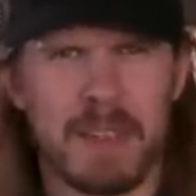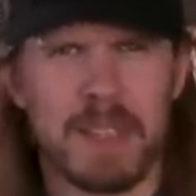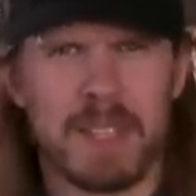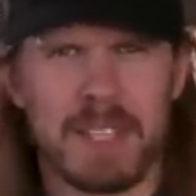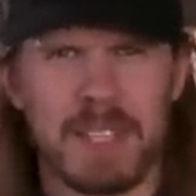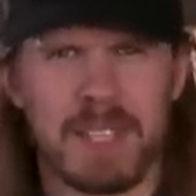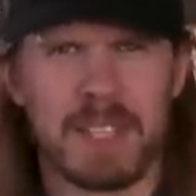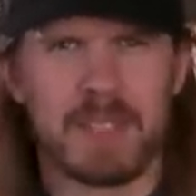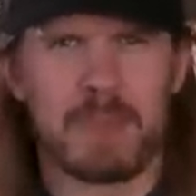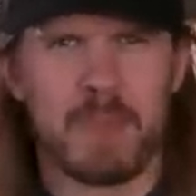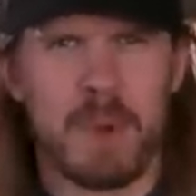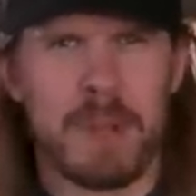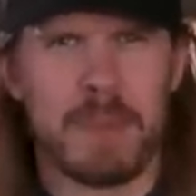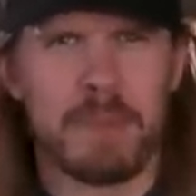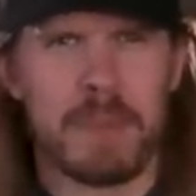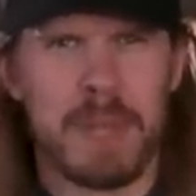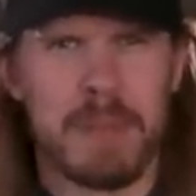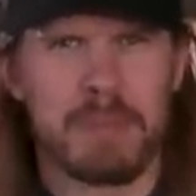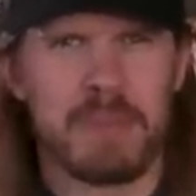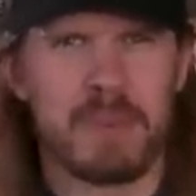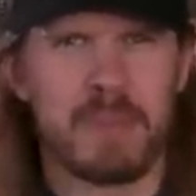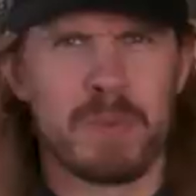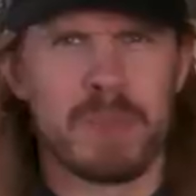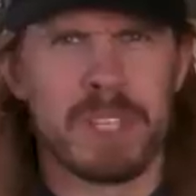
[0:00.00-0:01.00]
It's when
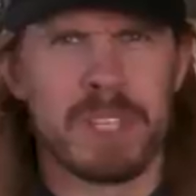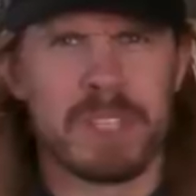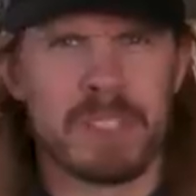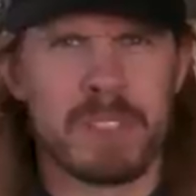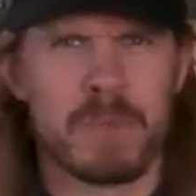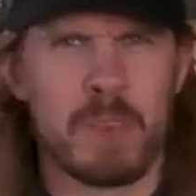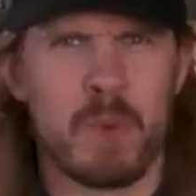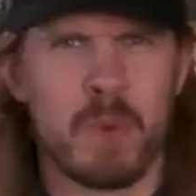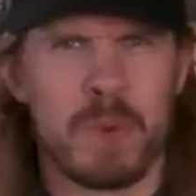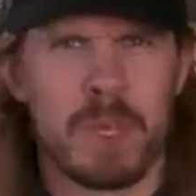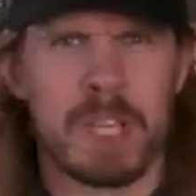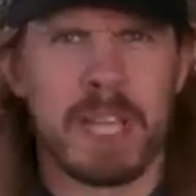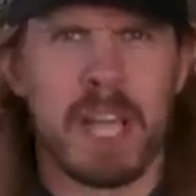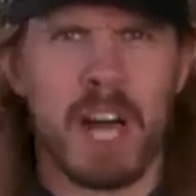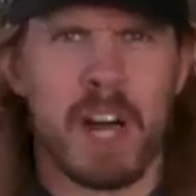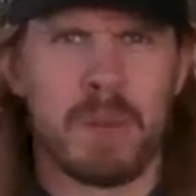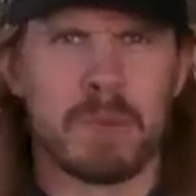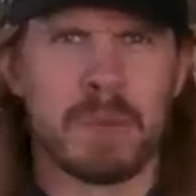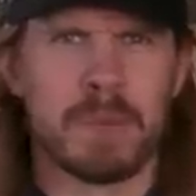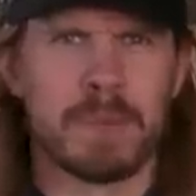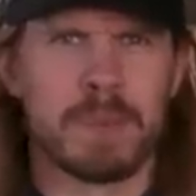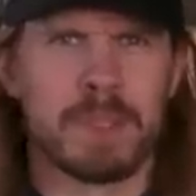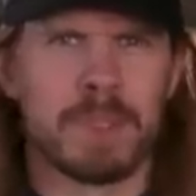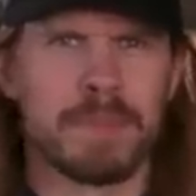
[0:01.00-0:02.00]
people release spooky
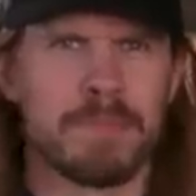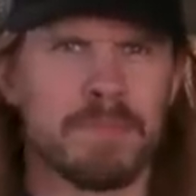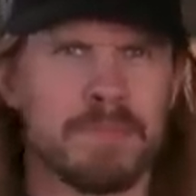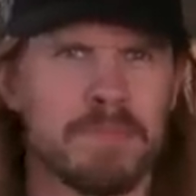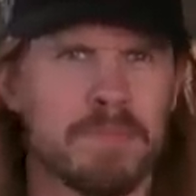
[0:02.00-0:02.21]
albums.